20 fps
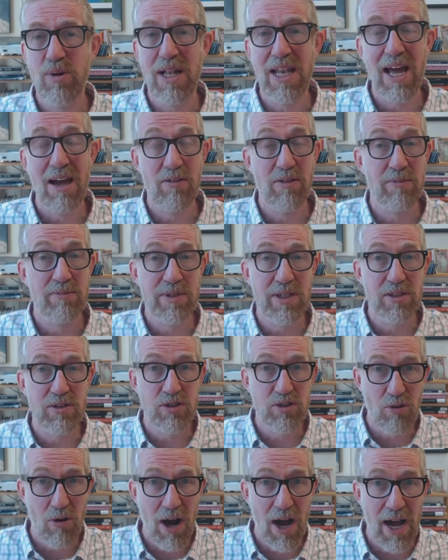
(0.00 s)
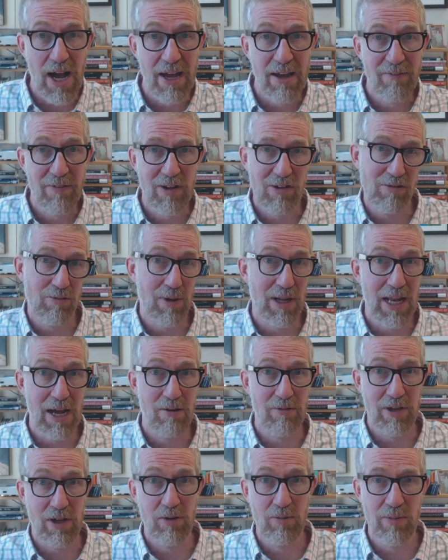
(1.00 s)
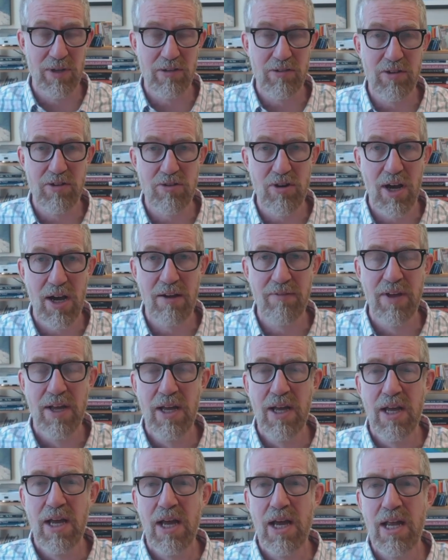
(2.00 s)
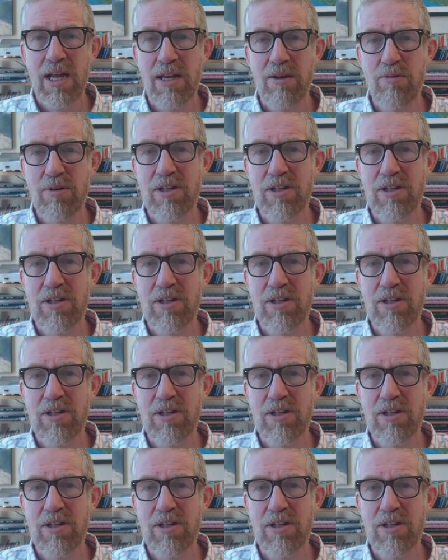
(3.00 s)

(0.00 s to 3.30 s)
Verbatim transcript: Do we have to allow them to drive? Because we allow humans to drive.